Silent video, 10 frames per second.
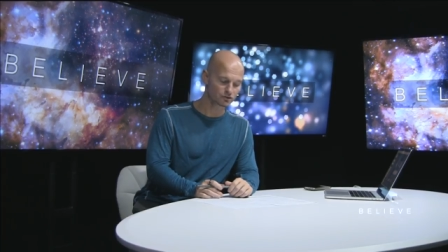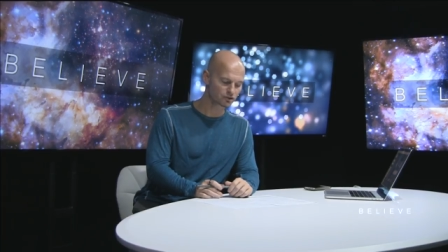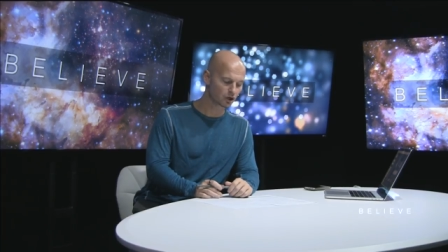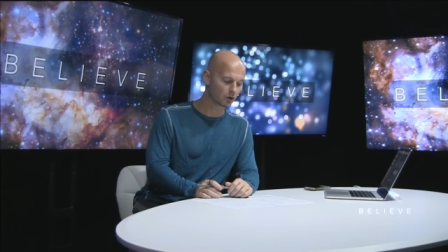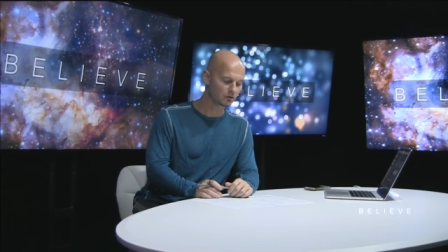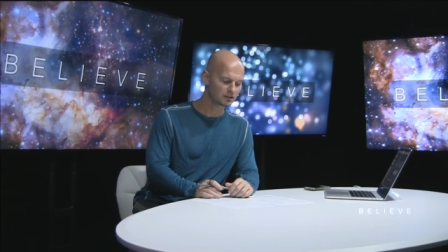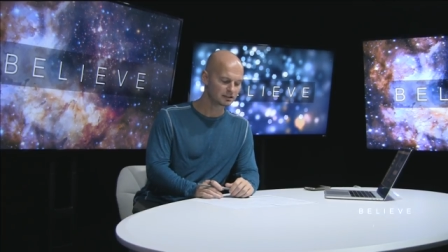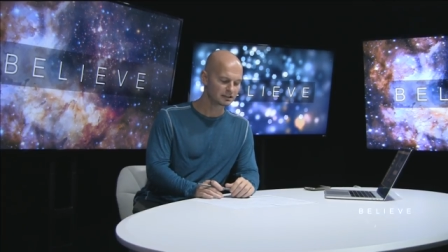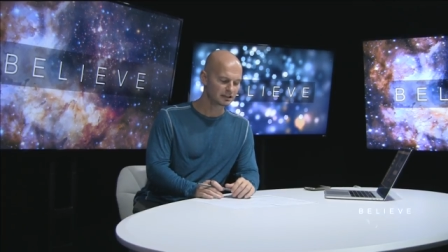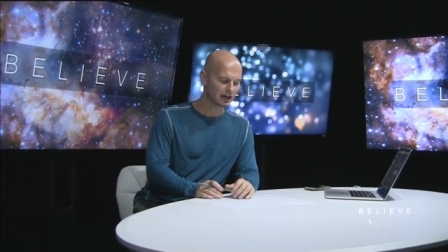So
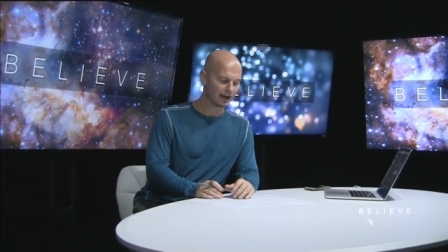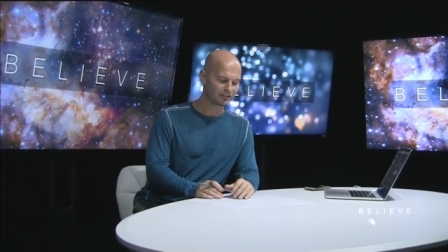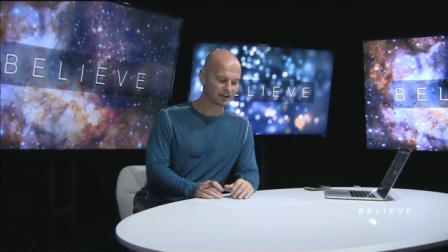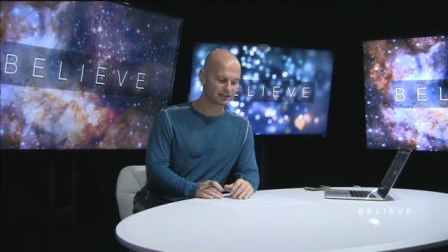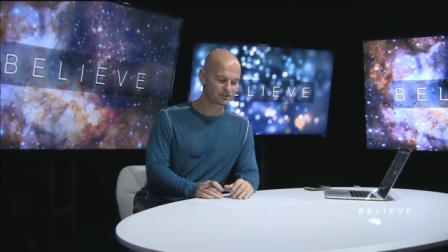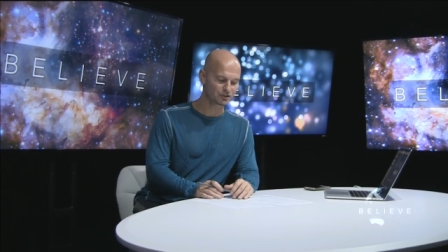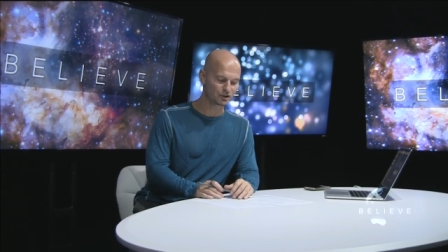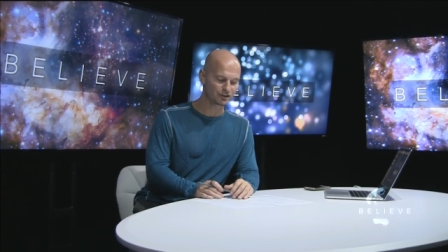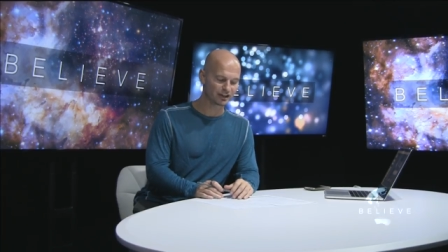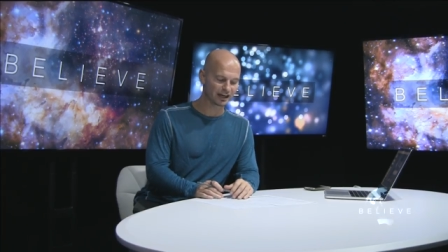I think it's
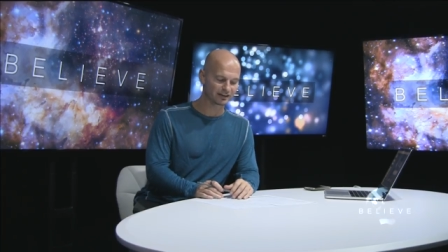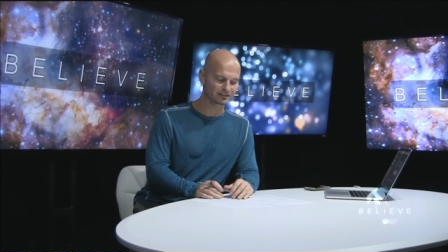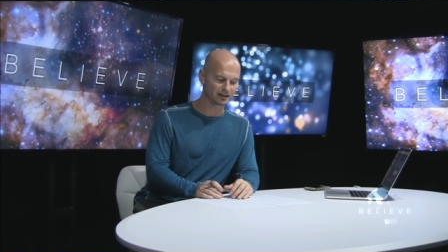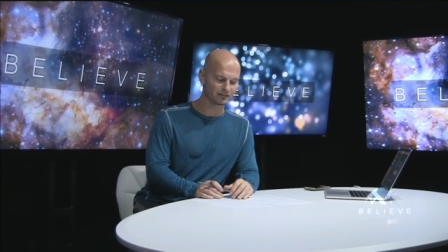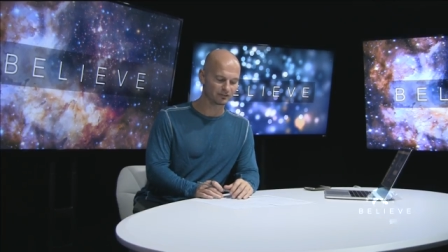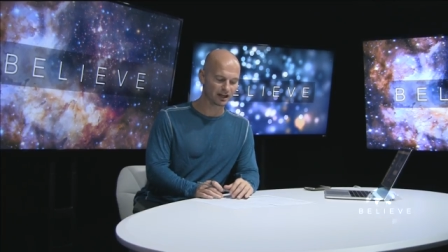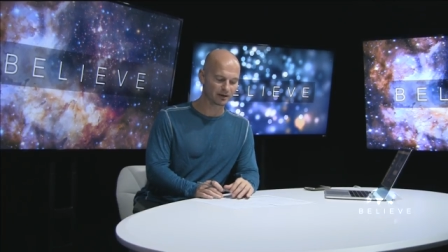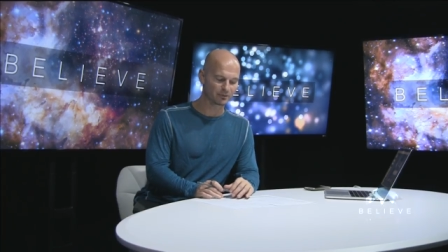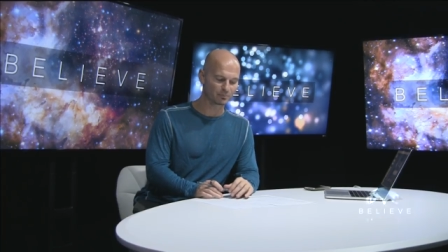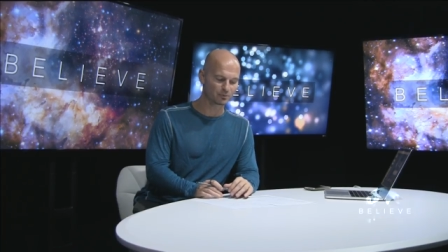good that uh,
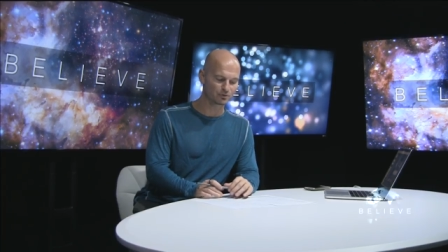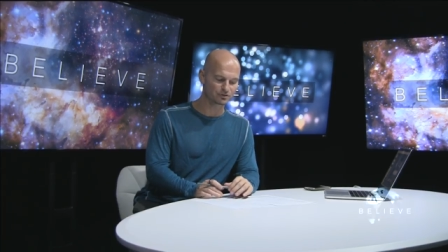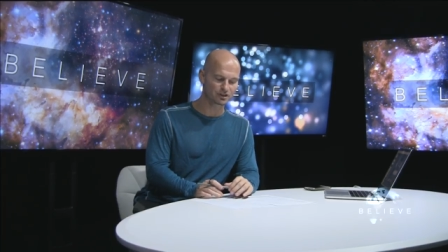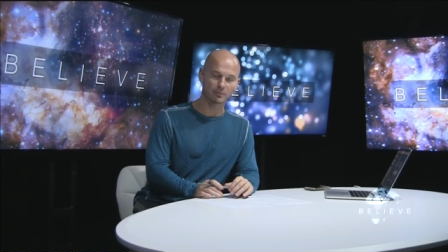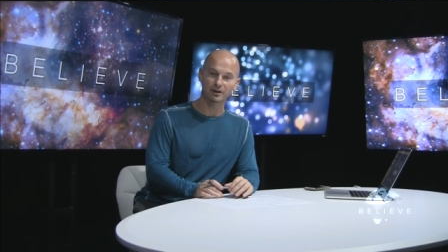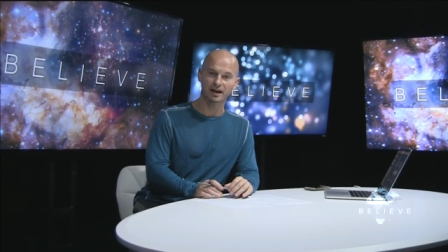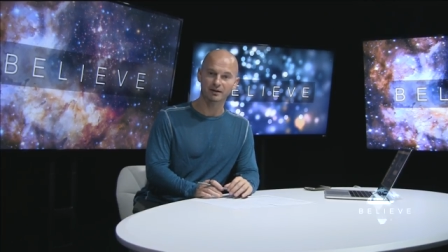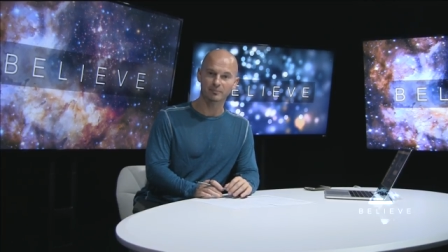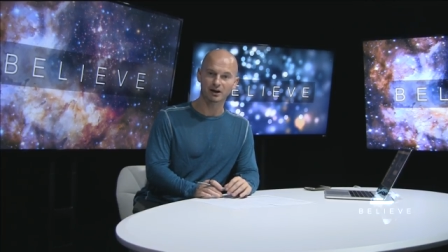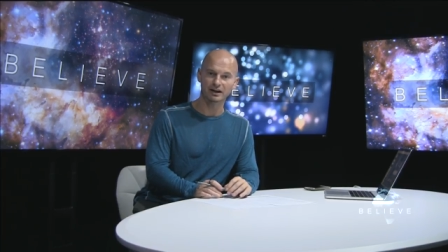Vladimir Putin's coming
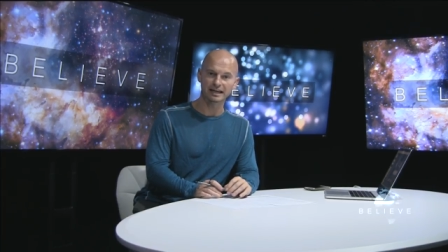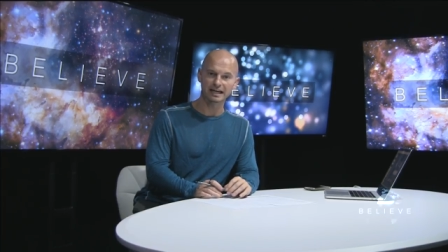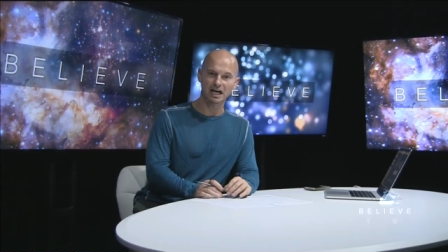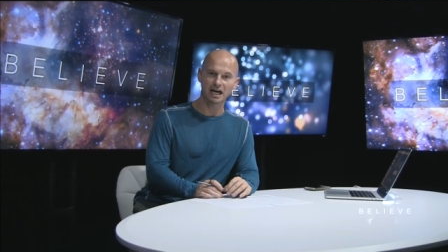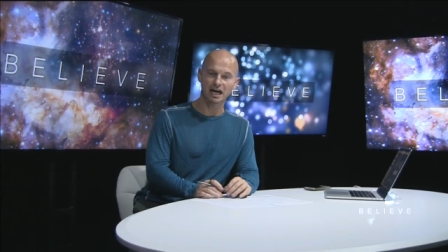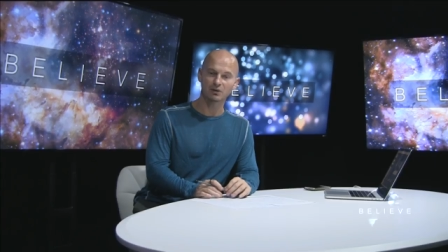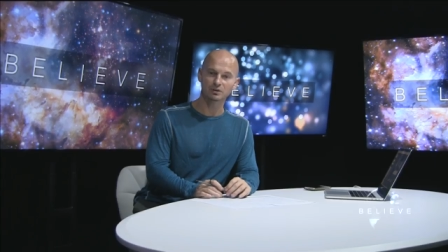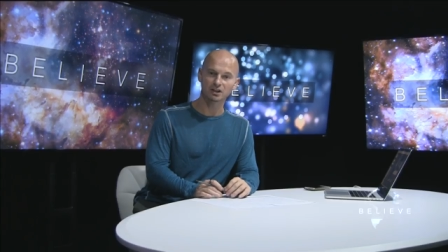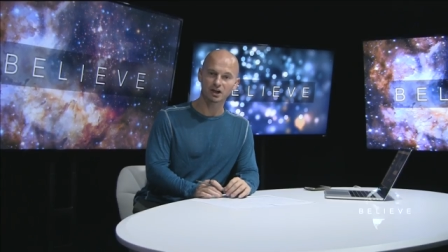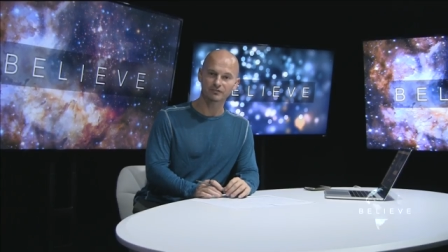out about AI. I
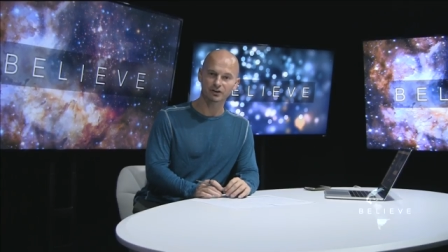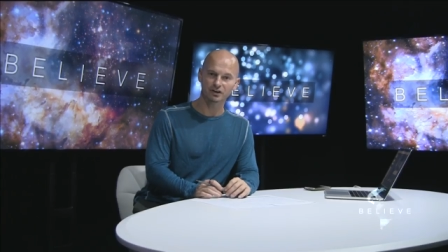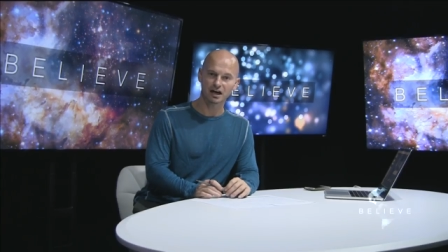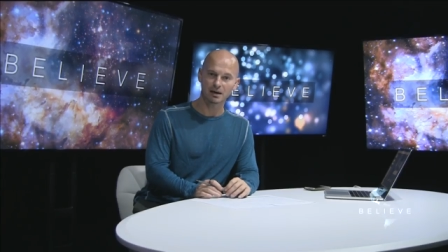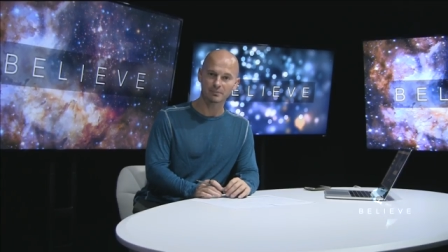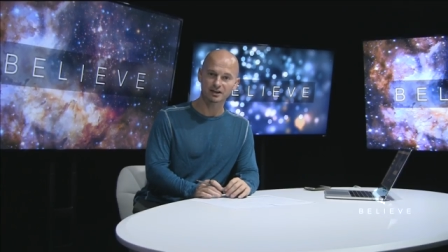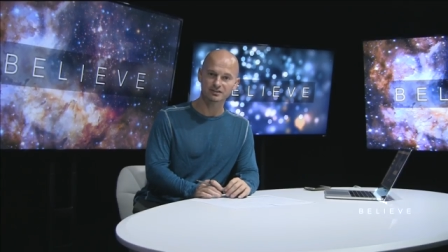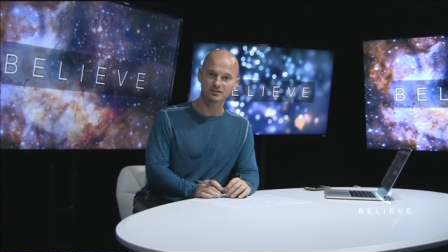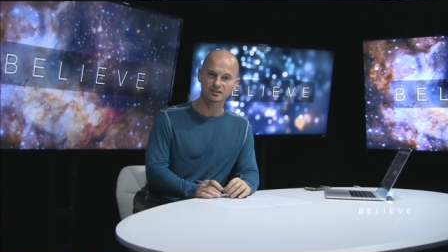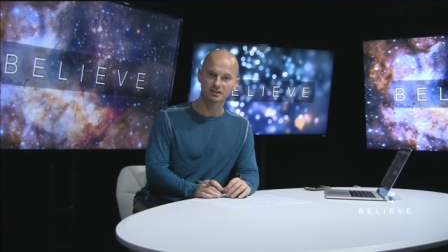would love your
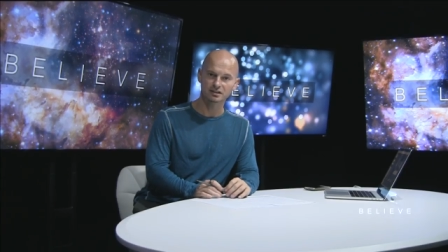comments.